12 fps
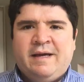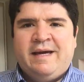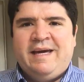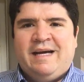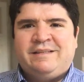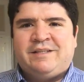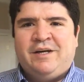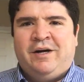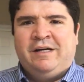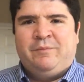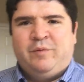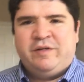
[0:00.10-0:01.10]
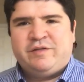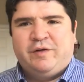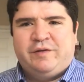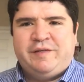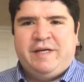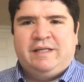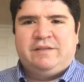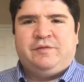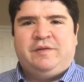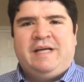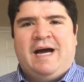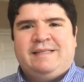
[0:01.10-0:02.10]
Hey, how's it going? I'm Mauricio Artigas
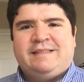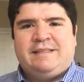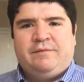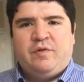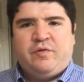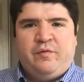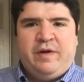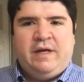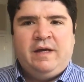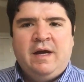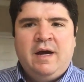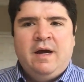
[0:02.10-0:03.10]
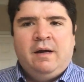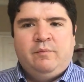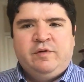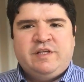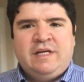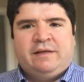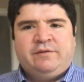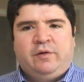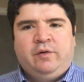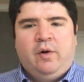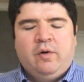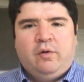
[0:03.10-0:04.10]
for 973, reaching out to
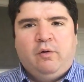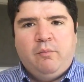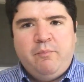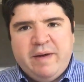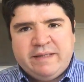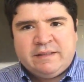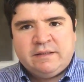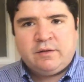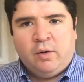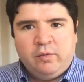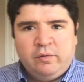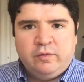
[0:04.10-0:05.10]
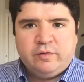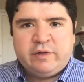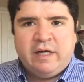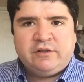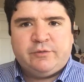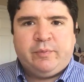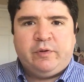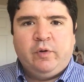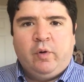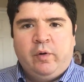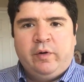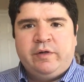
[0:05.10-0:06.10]
local business owners,
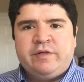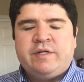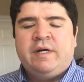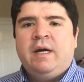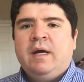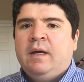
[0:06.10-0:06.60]
entrepreneurs,